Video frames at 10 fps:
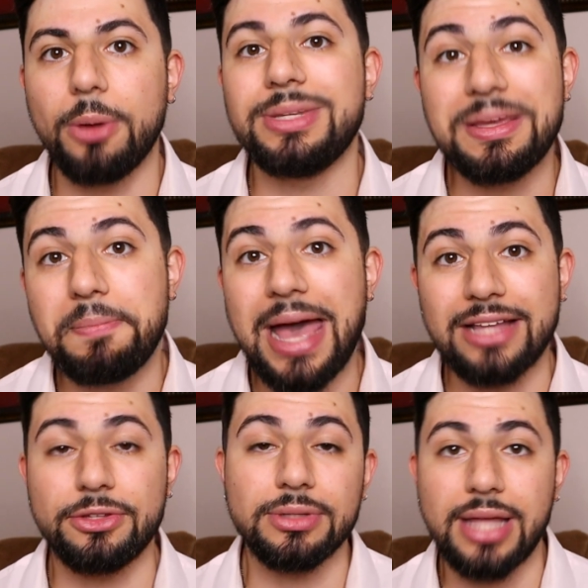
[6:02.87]
helped
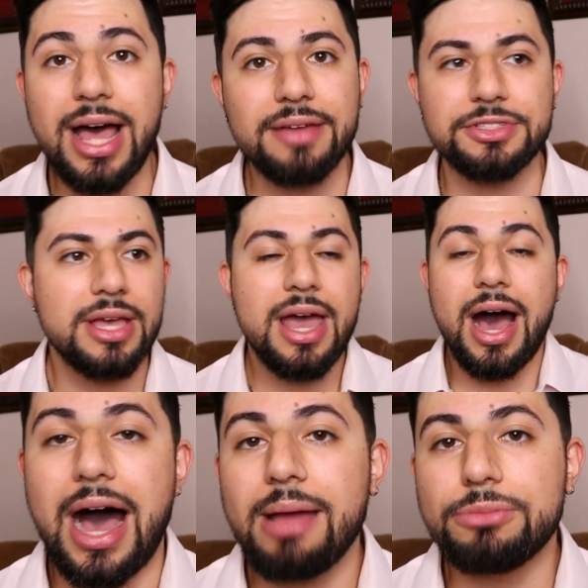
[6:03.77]
impact their lives,
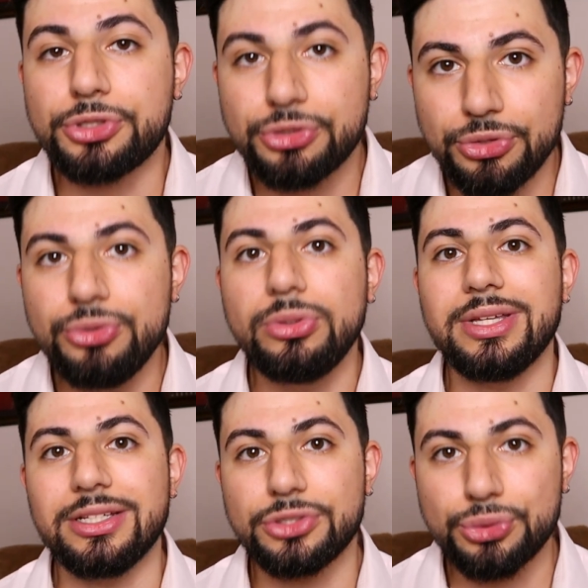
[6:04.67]
I'm
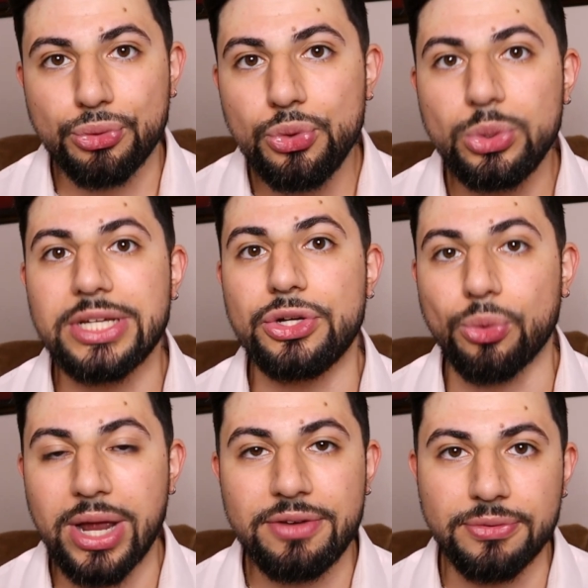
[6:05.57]
truly, truly
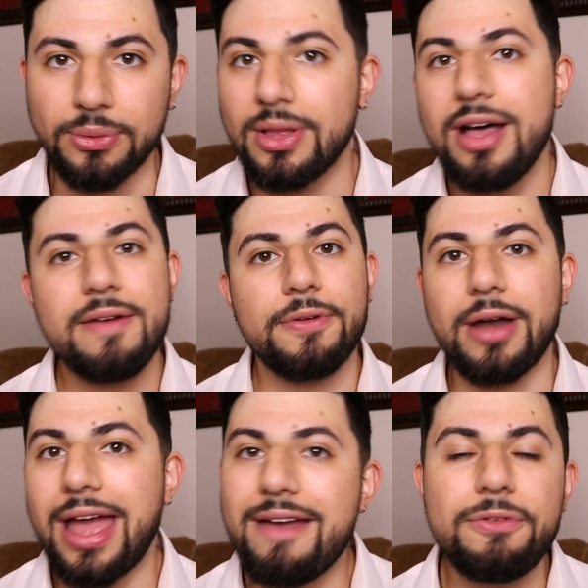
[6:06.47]
grateful
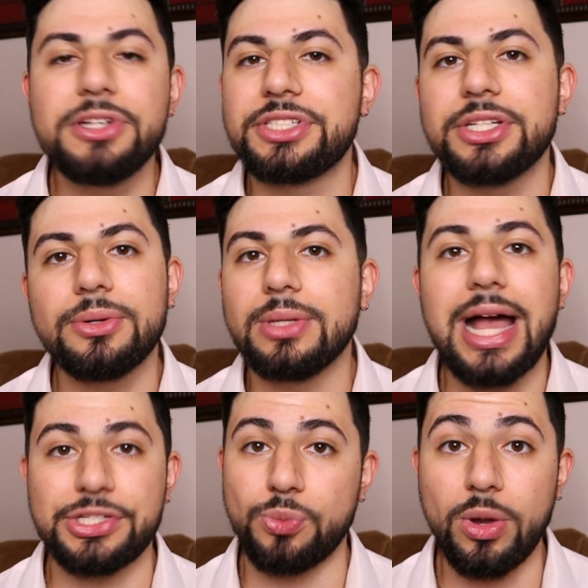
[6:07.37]
for every single
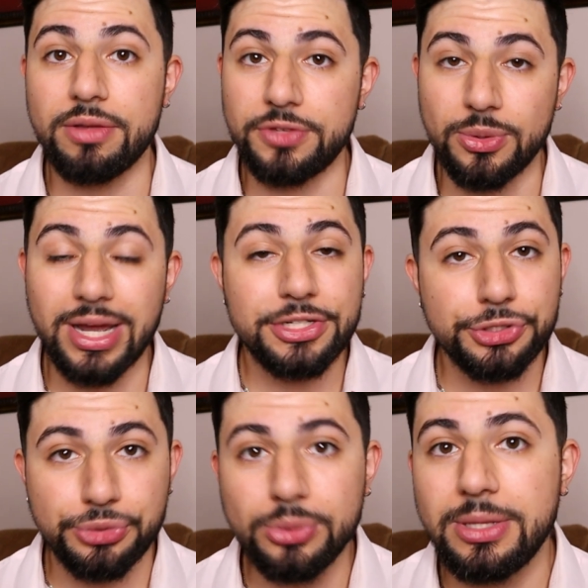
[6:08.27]
last one of you, and I
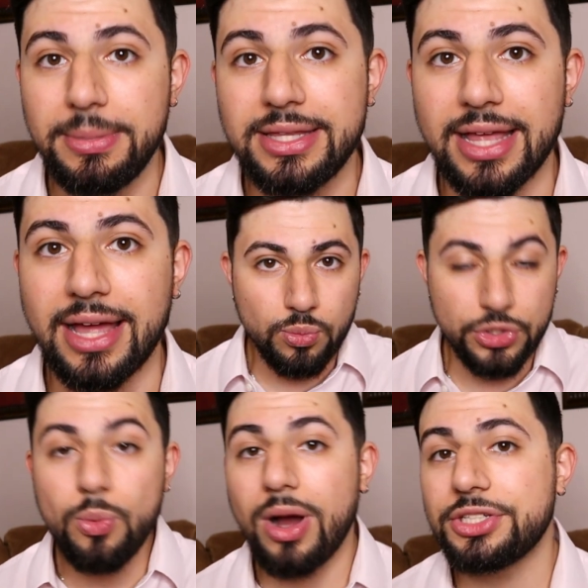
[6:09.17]
truly mean that.
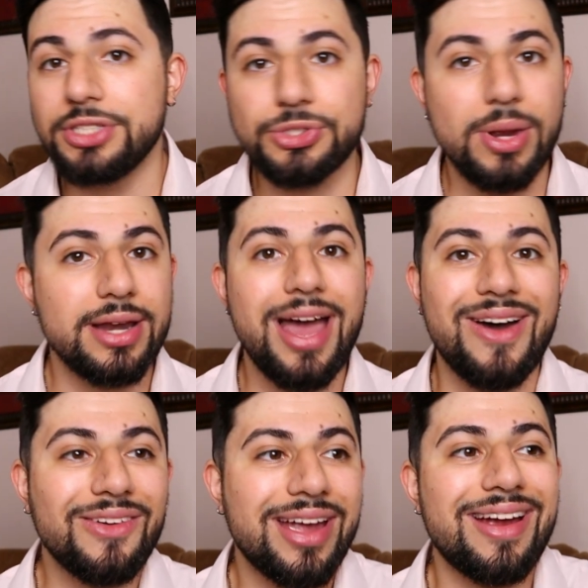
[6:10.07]
You watching this right now,
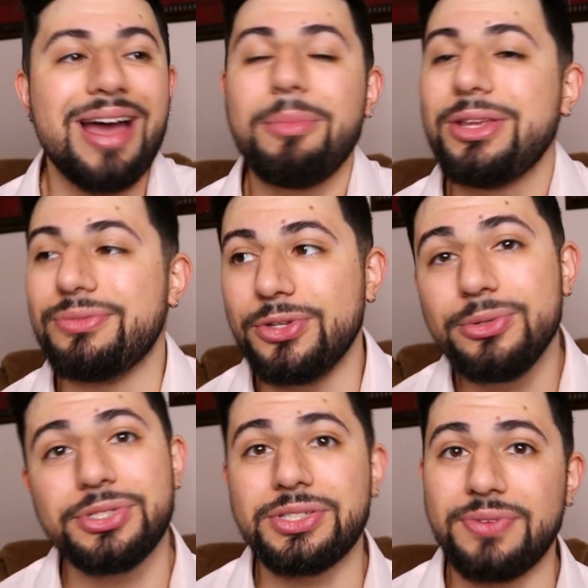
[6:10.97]
I don't care how many
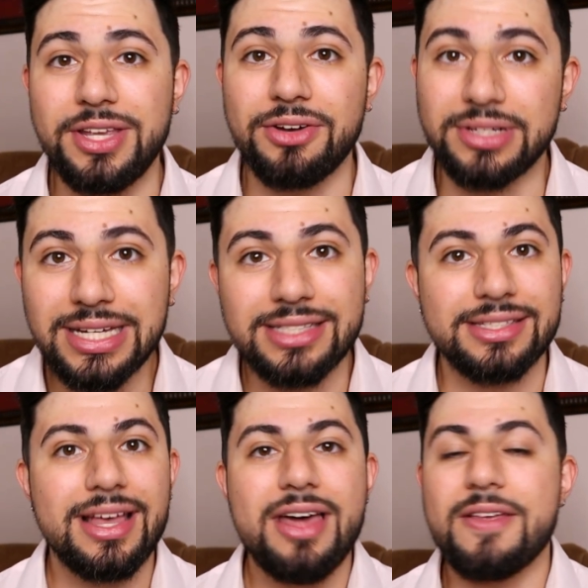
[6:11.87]
views this video gets,
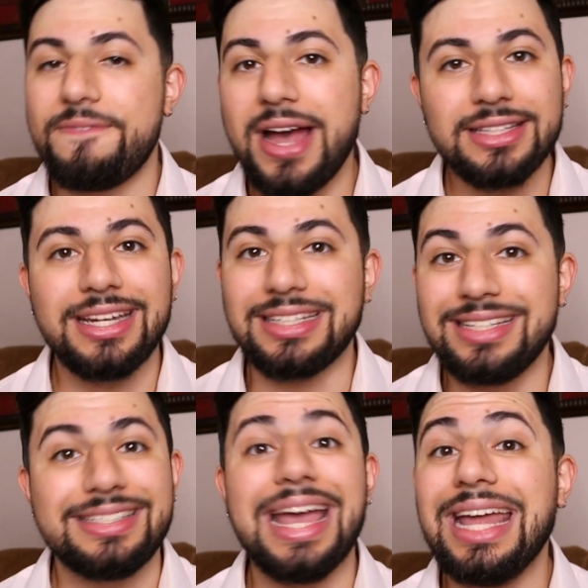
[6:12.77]
the fact that it
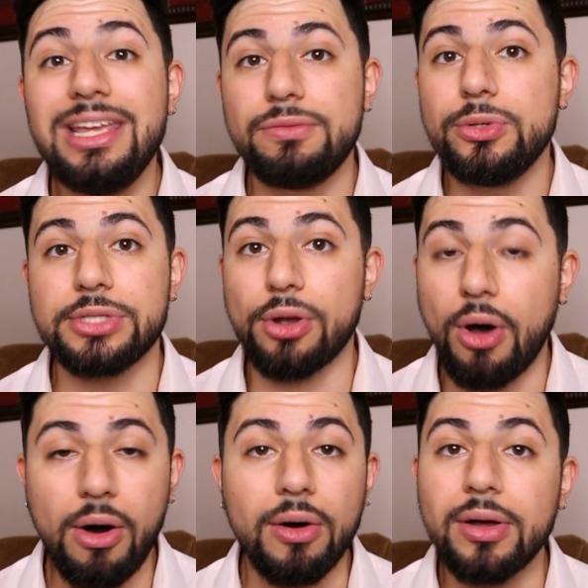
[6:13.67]
gets any views at
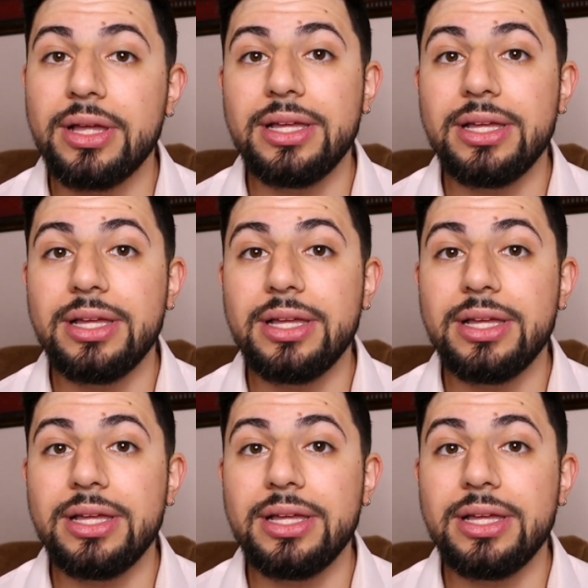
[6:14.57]
all